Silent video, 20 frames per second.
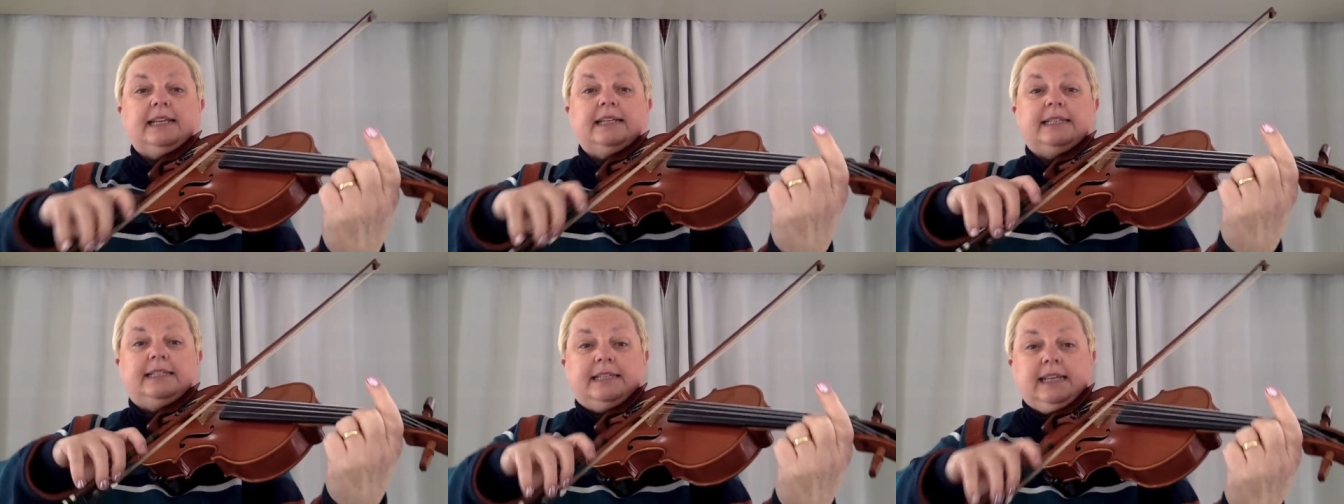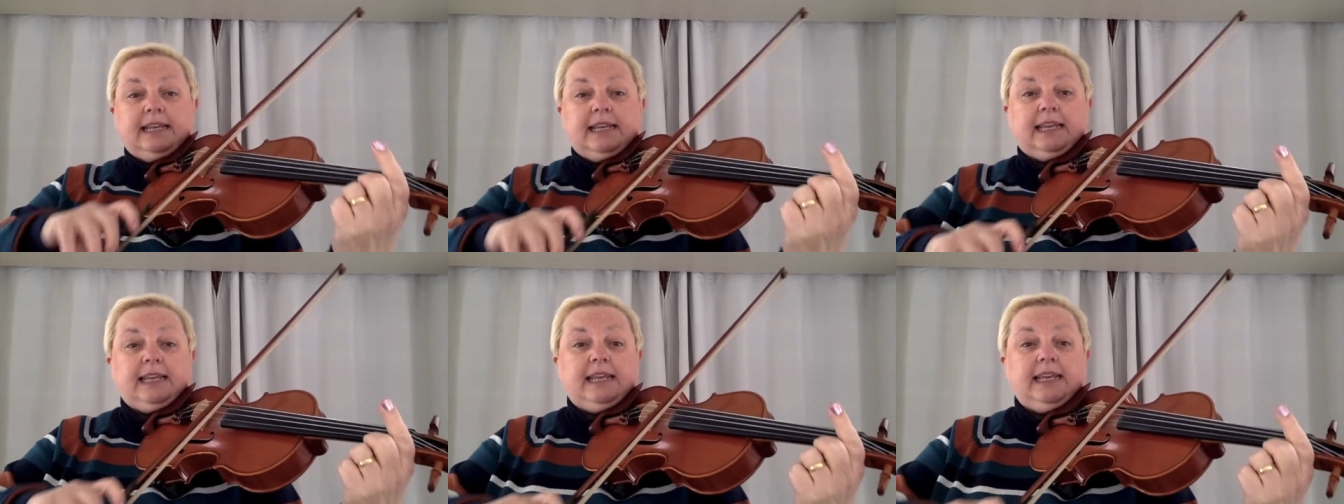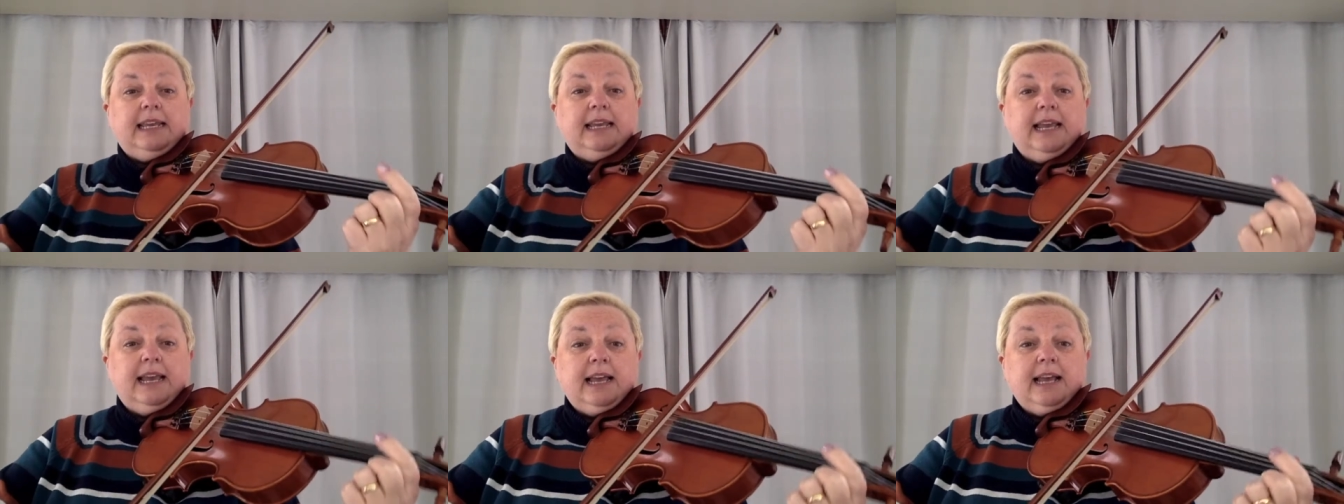D.
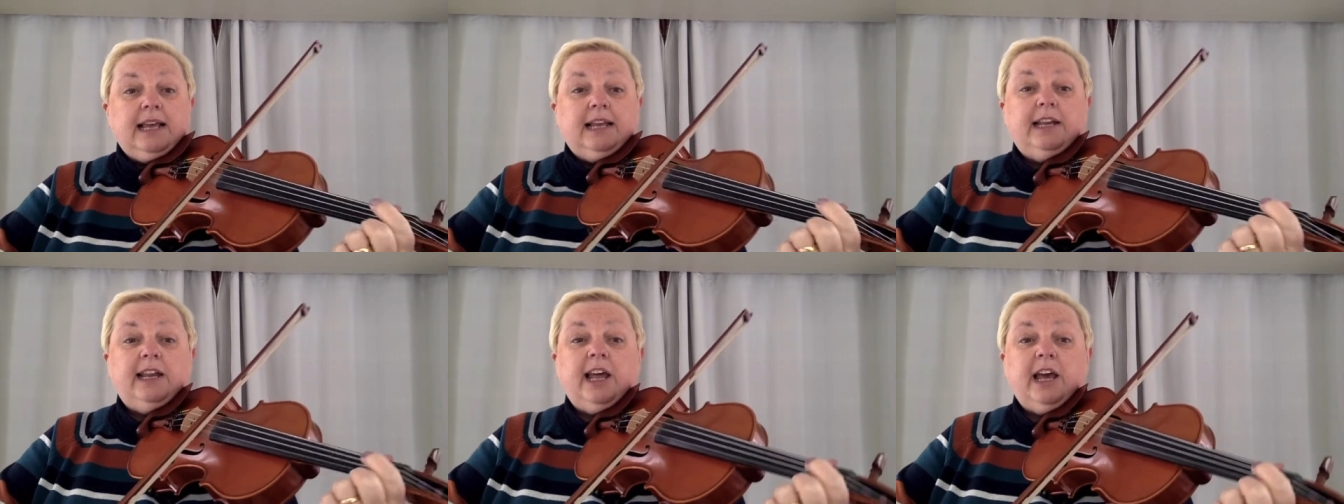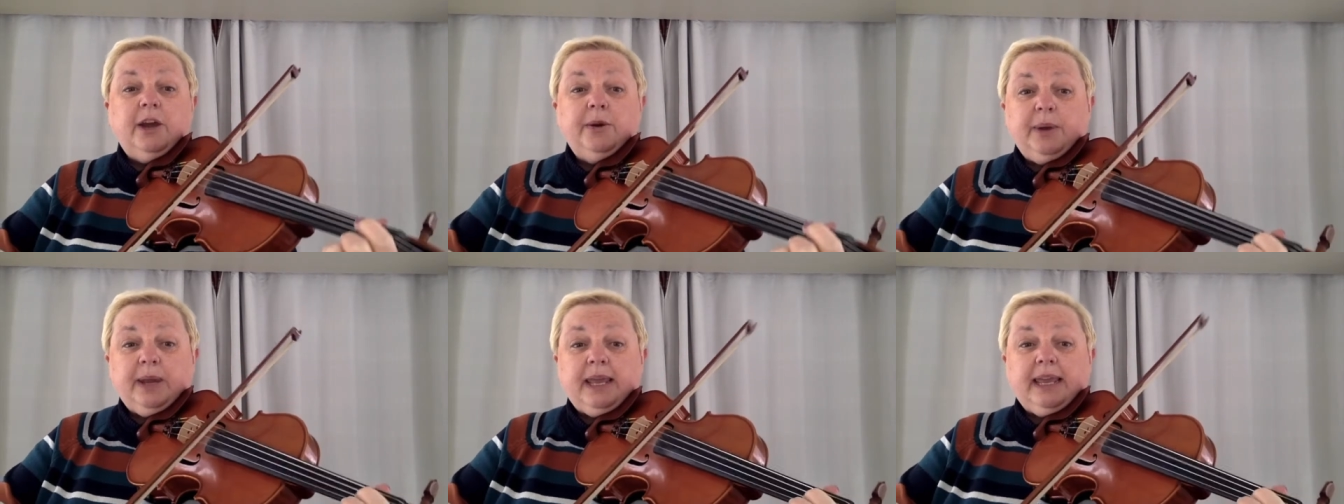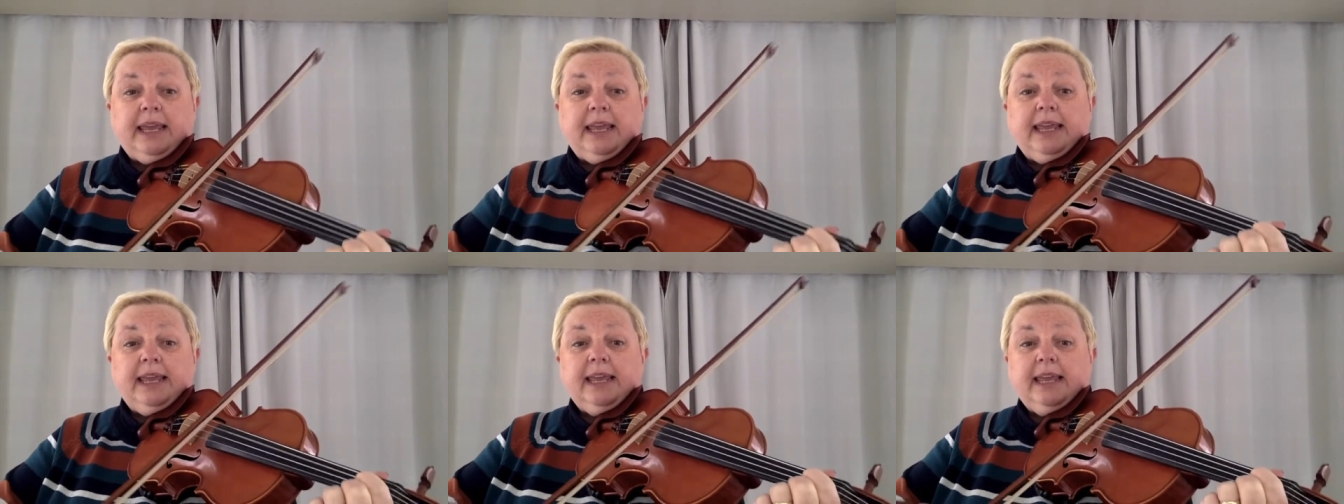Low E,
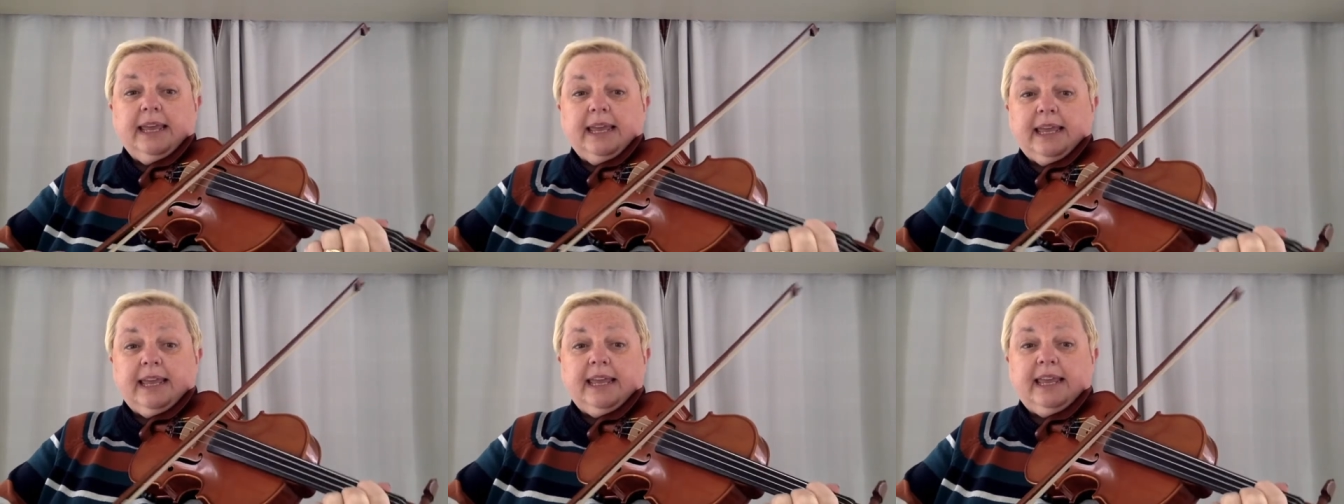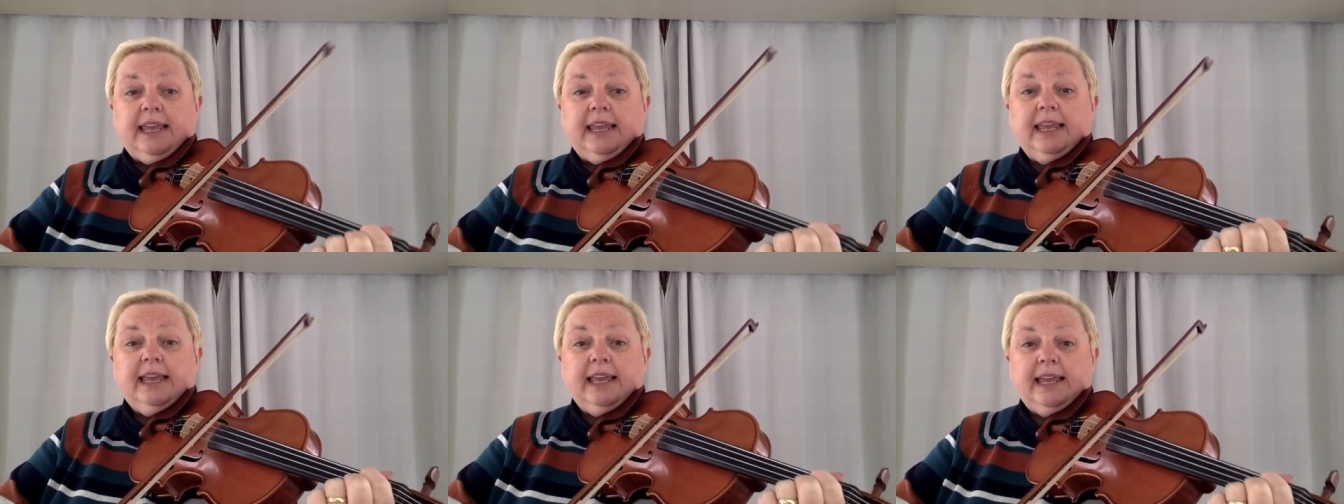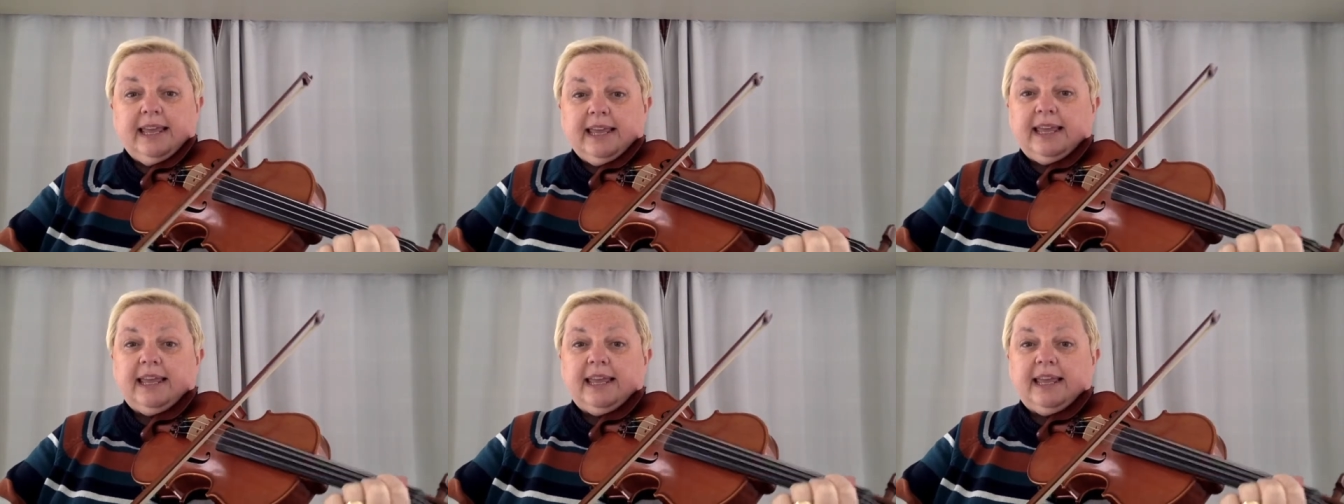E, E.